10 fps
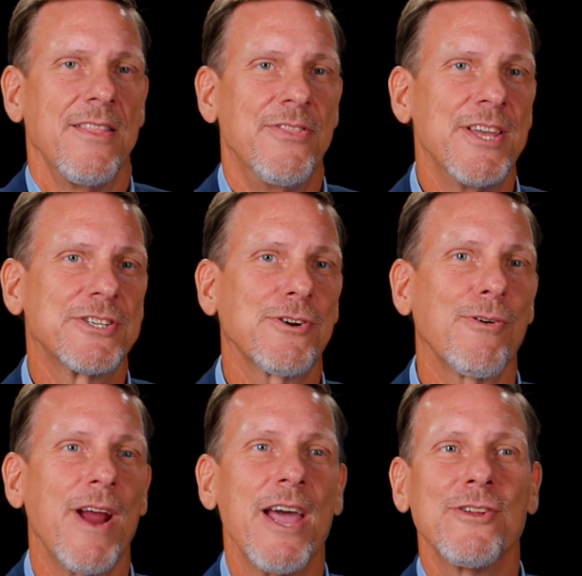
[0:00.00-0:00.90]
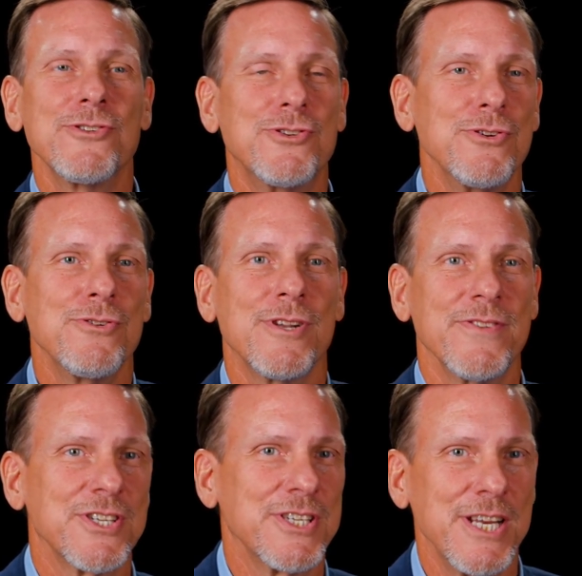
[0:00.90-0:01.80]
This crown jewel of
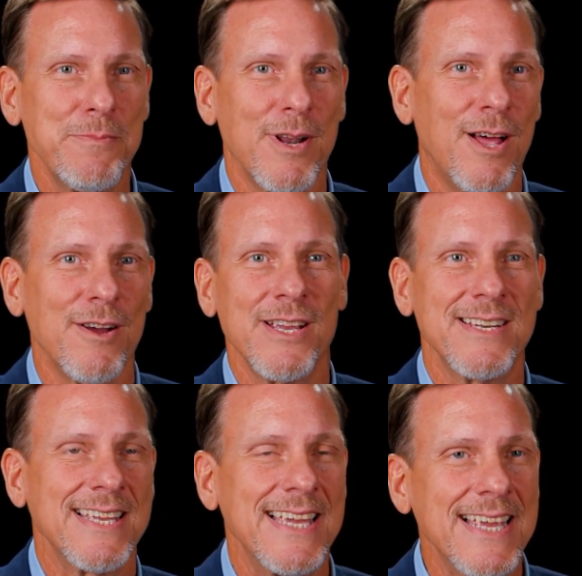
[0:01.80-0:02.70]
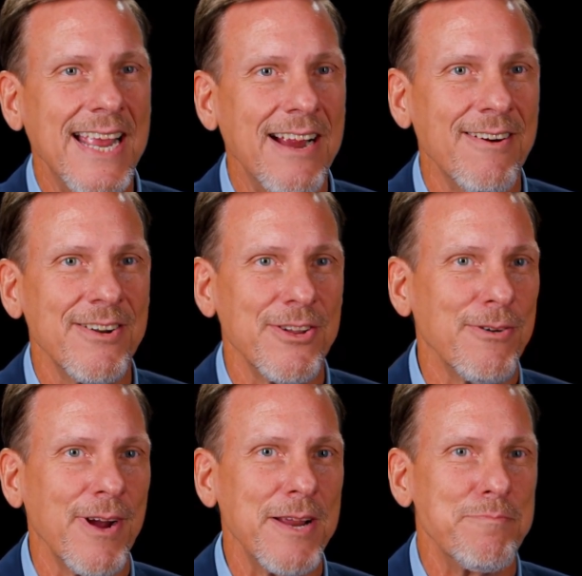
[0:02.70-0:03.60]
a city belonging to King Herod the
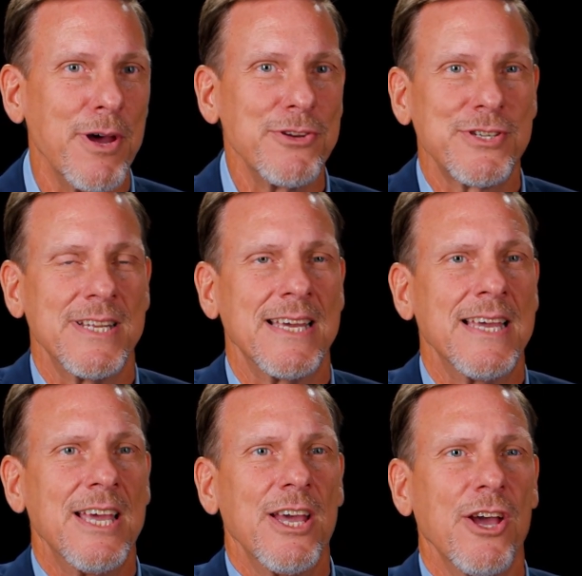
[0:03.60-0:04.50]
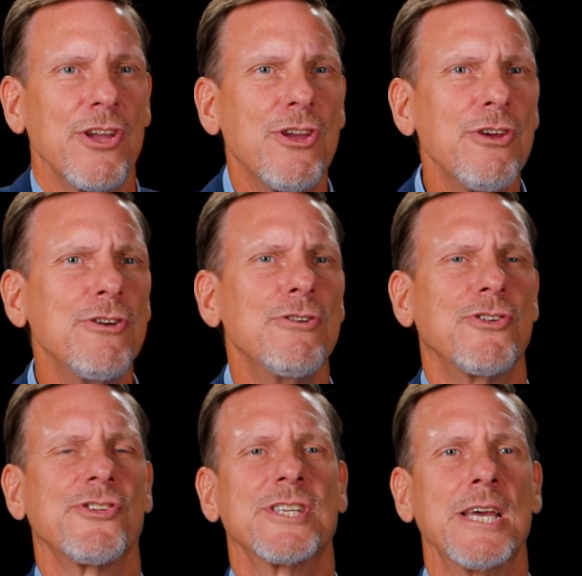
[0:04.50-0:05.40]
Great boasted a
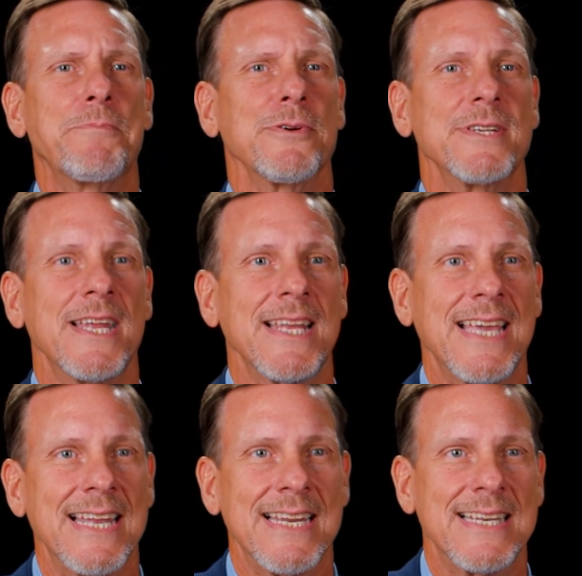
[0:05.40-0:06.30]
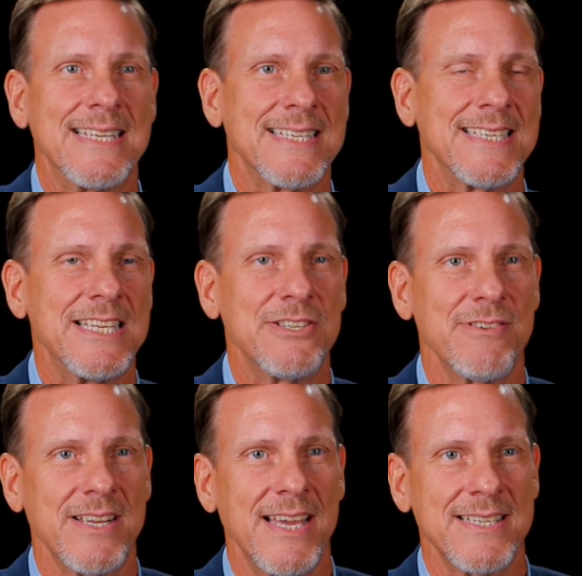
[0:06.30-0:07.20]
huge temple dedicated to Caesar
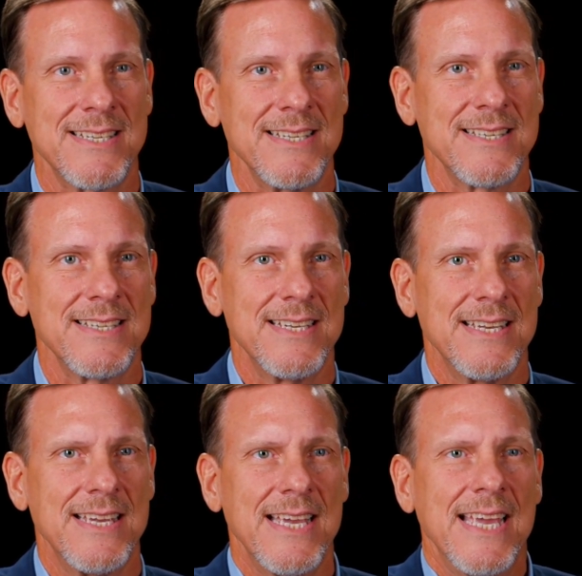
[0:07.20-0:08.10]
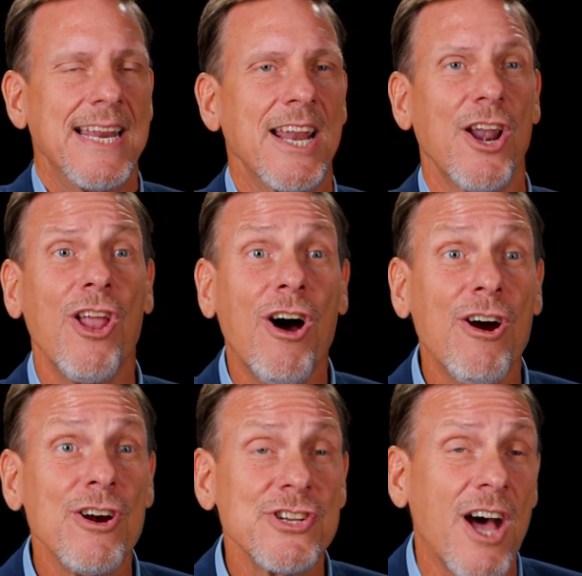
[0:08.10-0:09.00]
Augustus. It had a
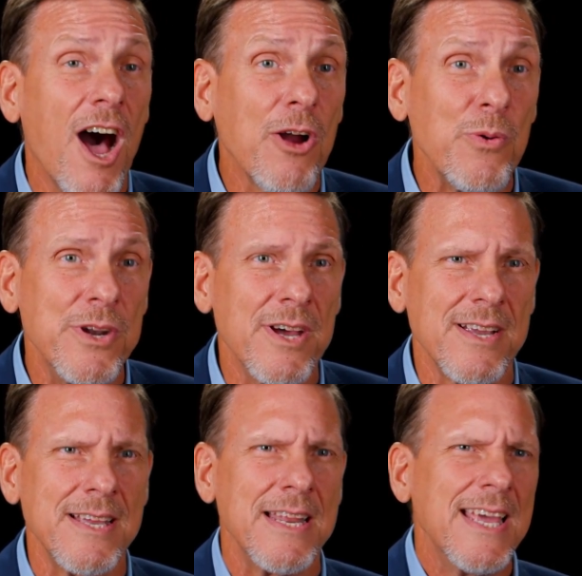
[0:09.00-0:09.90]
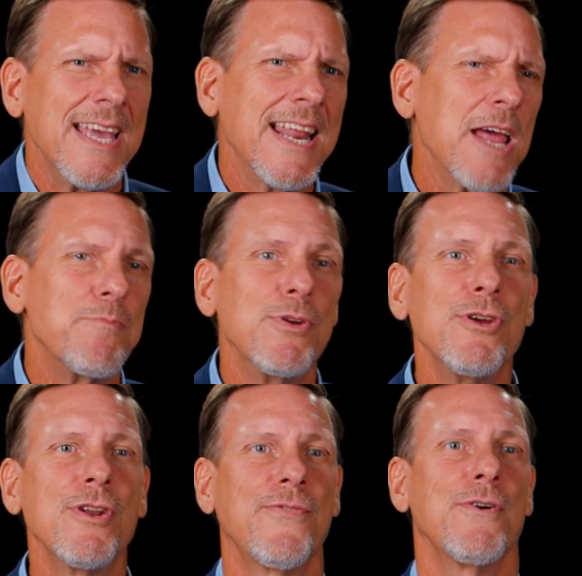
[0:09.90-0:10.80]
large aqueduct, it had
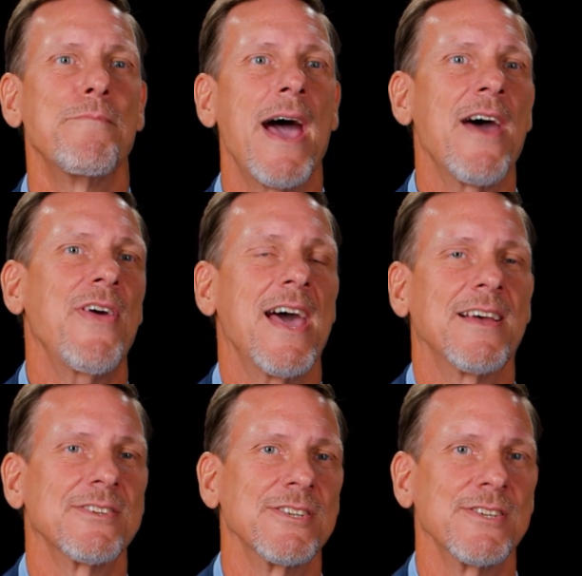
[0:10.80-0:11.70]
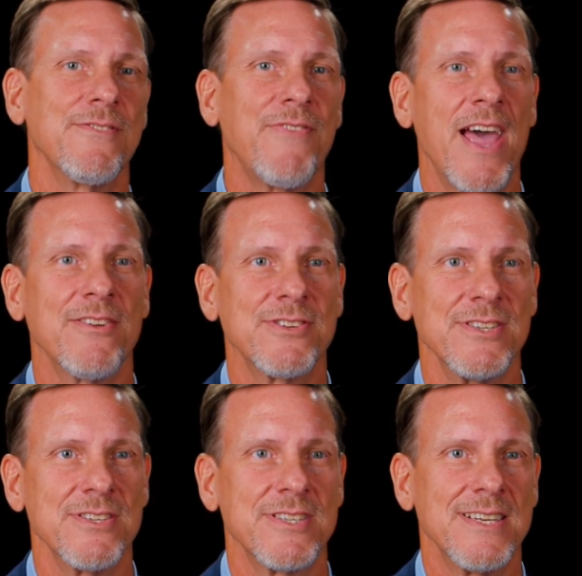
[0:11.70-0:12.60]
beautiful bathhouses and
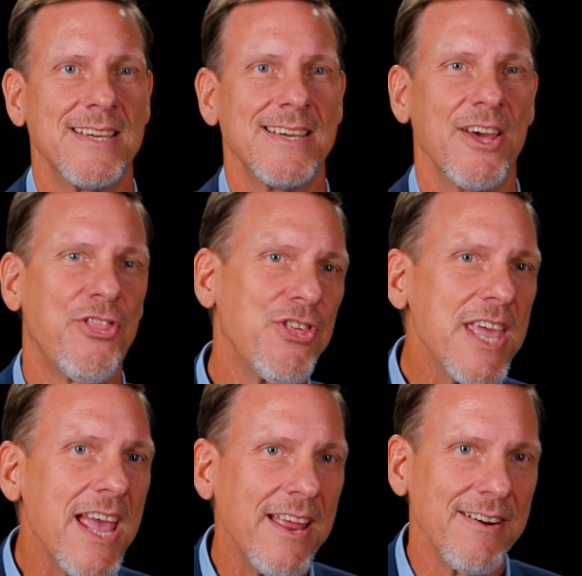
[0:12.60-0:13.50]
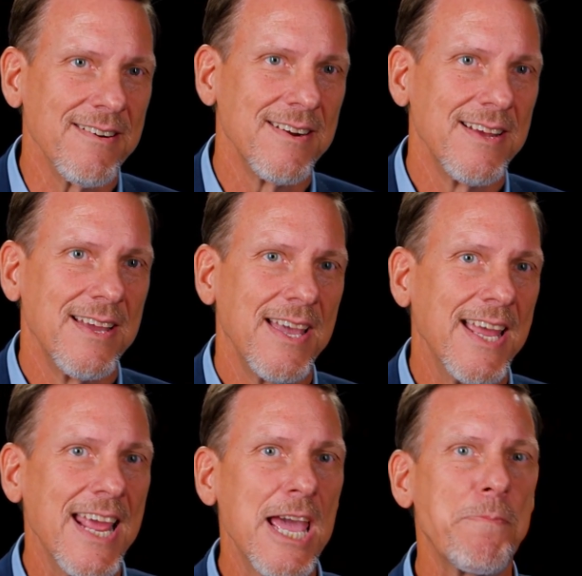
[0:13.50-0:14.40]
fountains, a theater,
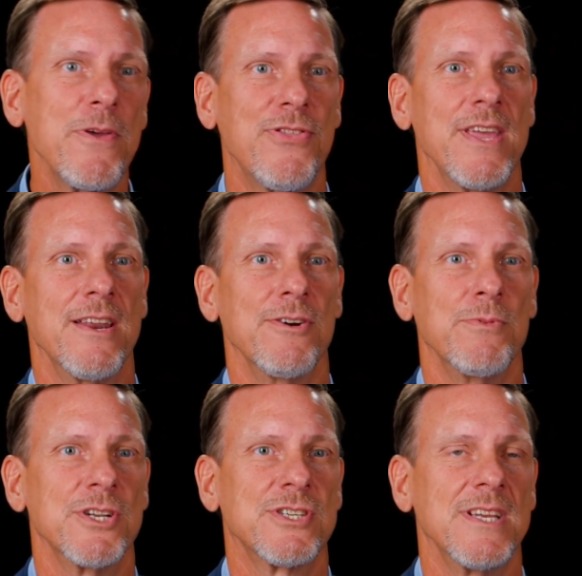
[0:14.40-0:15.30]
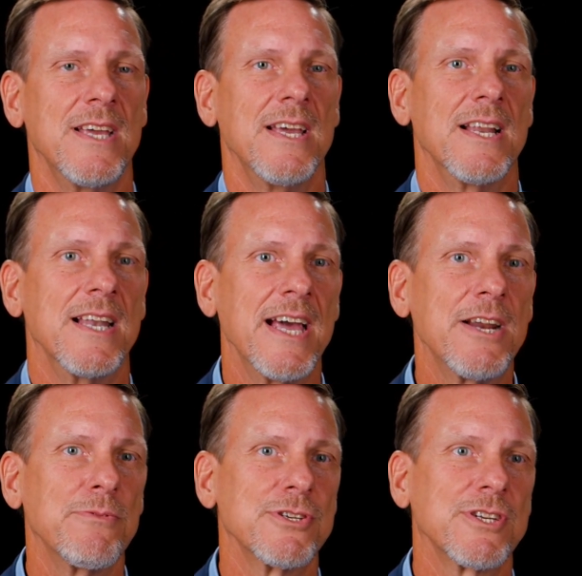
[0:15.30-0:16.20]
an amphitheater, which
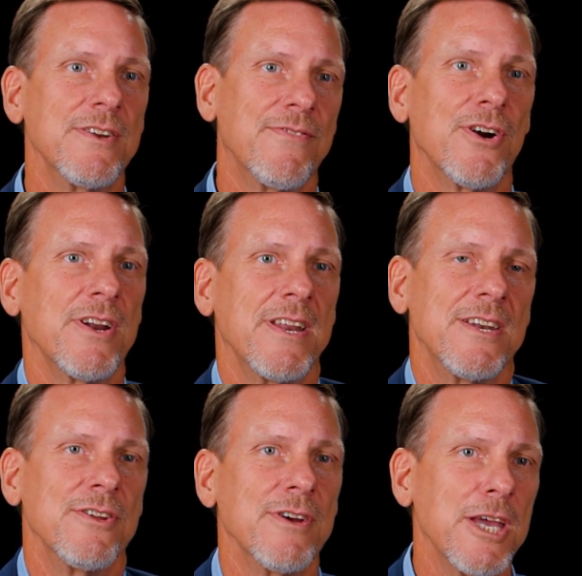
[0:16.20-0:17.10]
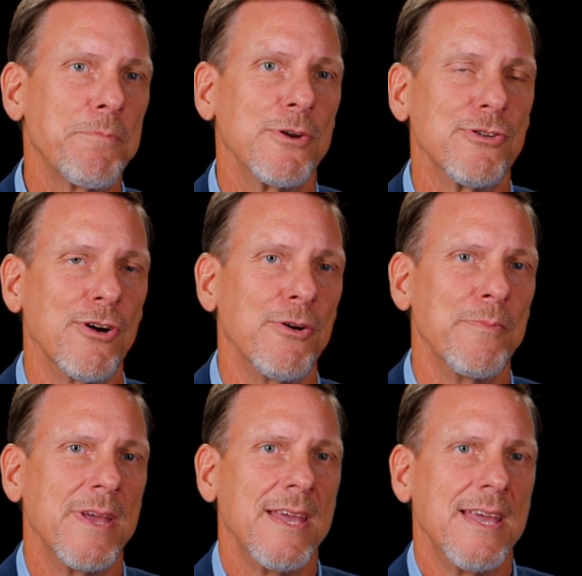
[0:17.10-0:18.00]
later was converted into a hippodrome,
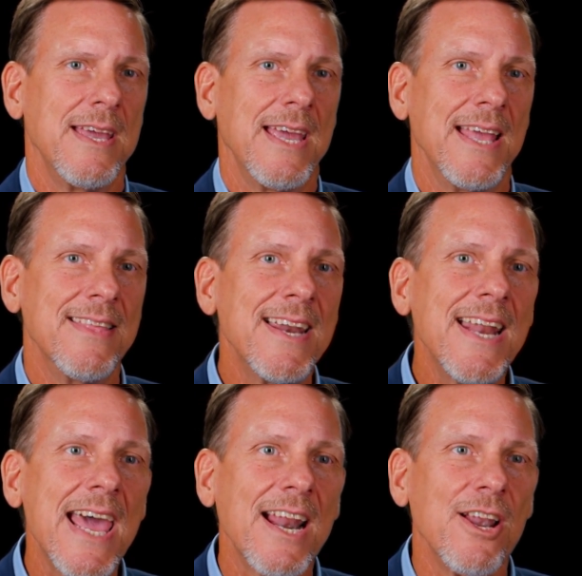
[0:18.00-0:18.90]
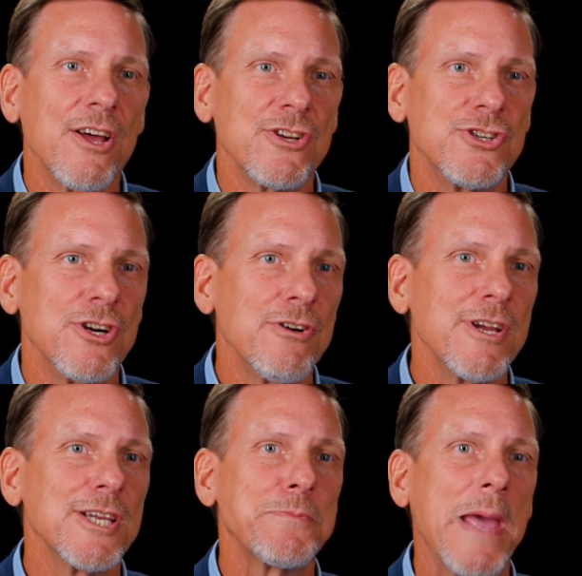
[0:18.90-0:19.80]
and then it had a
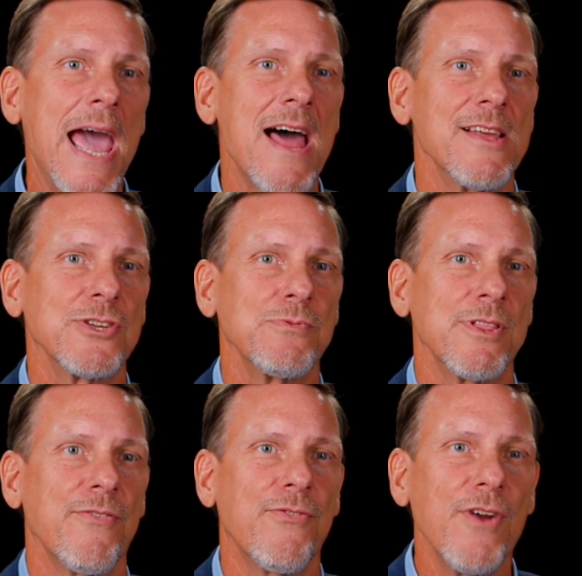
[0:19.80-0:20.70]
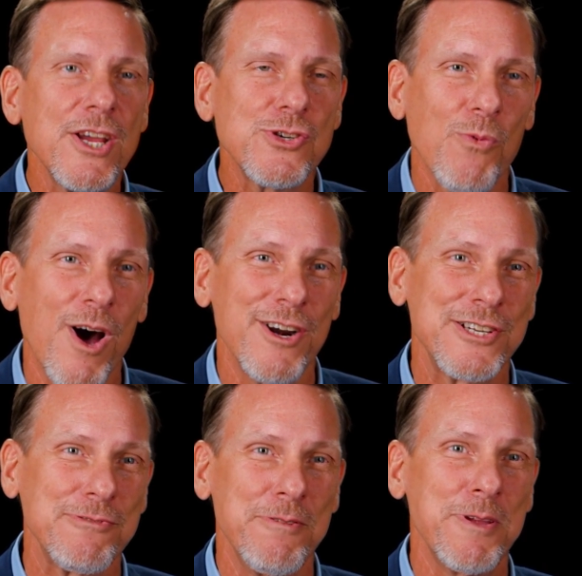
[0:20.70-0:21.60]
luxurious palace with a freshwater
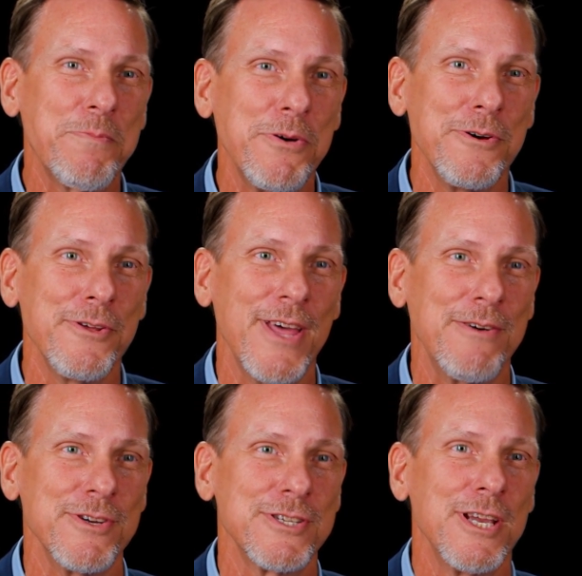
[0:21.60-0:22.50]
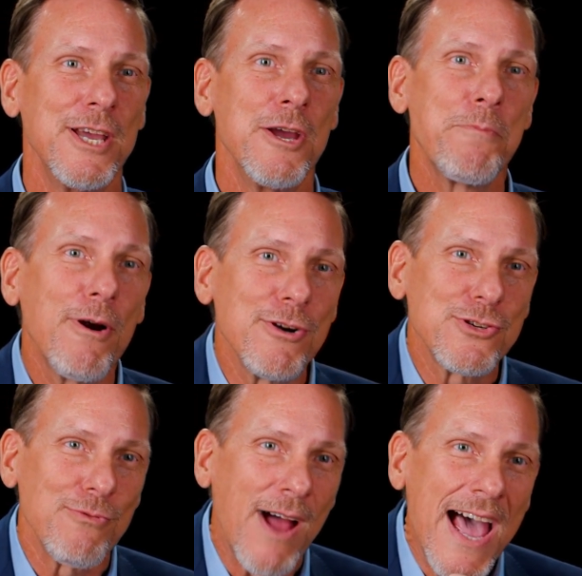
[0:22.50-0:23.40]
swimming pool that was
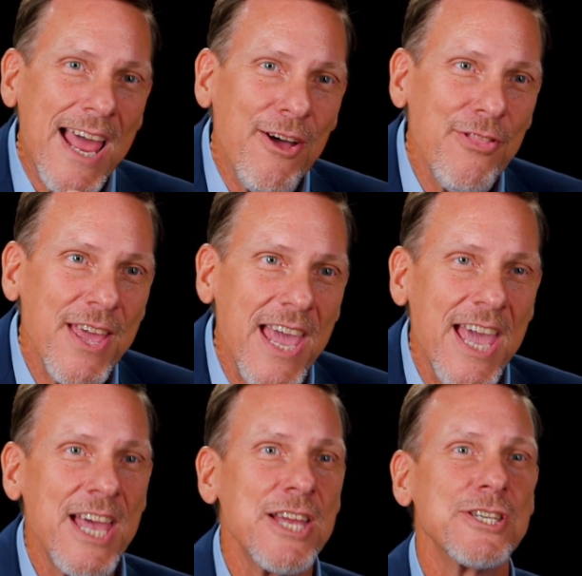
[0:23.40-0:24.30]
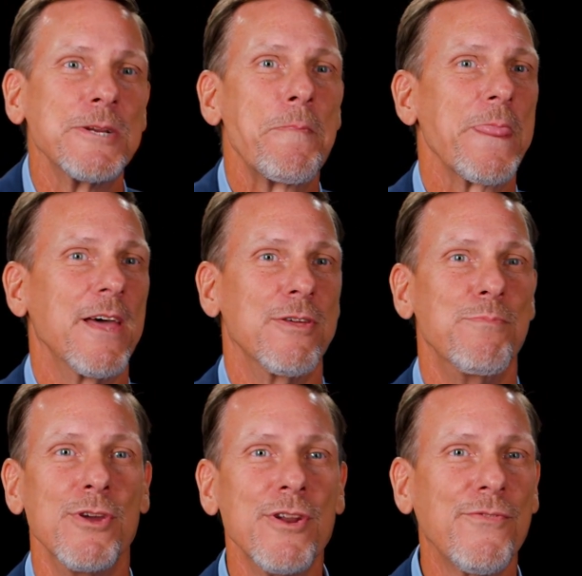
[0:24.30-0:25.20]
perched right on the edge of the
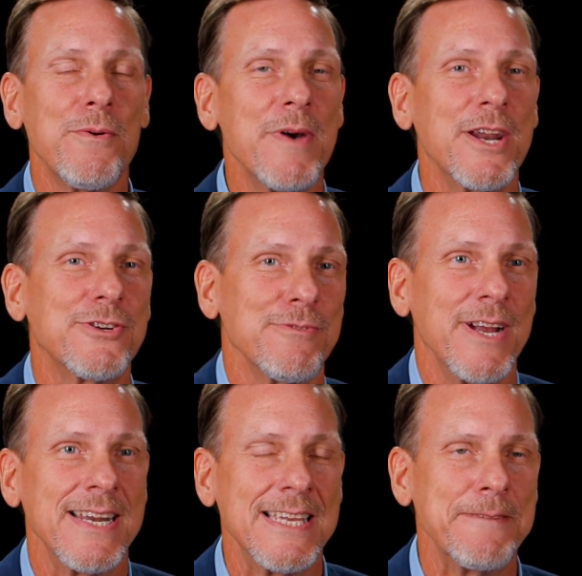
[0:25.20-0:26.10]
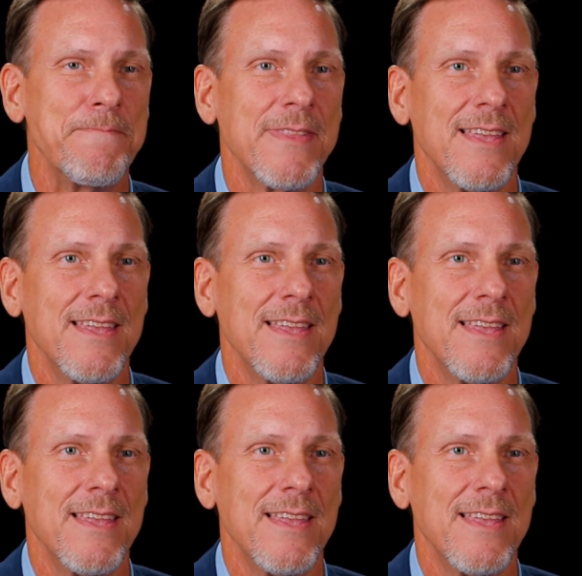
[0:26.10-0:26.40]
beautiful Mediterranean.